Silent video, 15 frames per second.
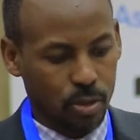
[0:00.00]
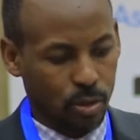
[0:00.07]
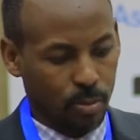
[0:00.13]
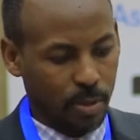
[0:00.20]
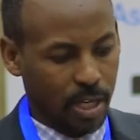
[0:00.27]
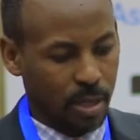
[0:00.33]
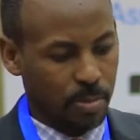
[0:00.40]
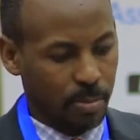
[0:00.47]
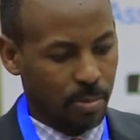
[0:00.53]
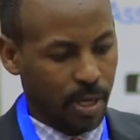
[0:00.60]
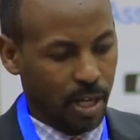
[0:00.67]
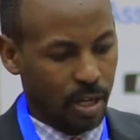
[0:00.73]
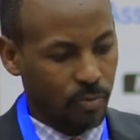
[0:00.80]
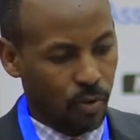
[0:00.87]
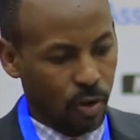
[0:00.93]
so many people
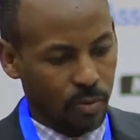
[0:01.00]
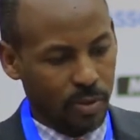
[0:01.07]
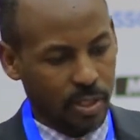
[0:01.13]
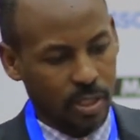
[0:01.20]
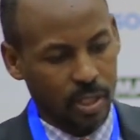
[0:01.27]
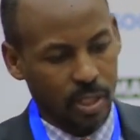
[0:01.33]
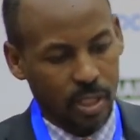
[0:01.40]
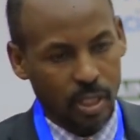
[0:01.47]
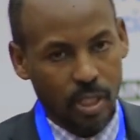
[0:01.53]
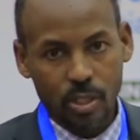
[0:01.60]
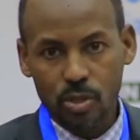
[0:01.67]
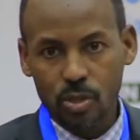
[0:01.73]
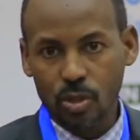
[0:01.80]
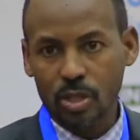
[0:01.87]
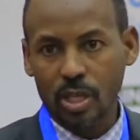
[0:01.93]
are involved,
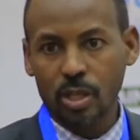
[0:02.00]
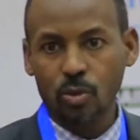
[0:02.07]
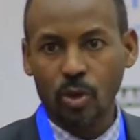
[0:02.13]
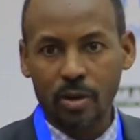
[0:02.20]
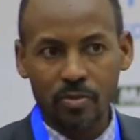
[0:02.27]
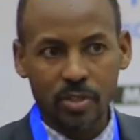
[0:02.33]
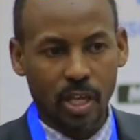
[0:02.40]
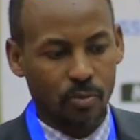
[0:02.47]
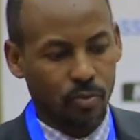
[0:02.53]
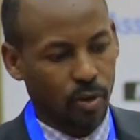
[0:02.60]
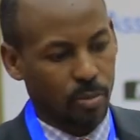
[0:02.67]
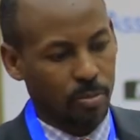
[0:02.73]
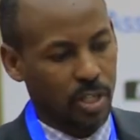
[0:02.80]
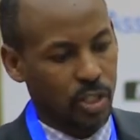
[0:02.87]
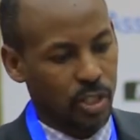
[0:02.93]
so they do have the
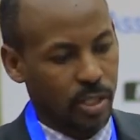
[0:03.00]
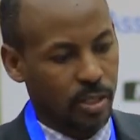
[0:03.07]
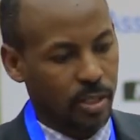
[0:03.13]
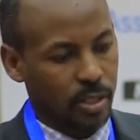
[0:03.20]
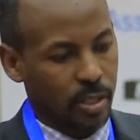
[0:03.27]
information.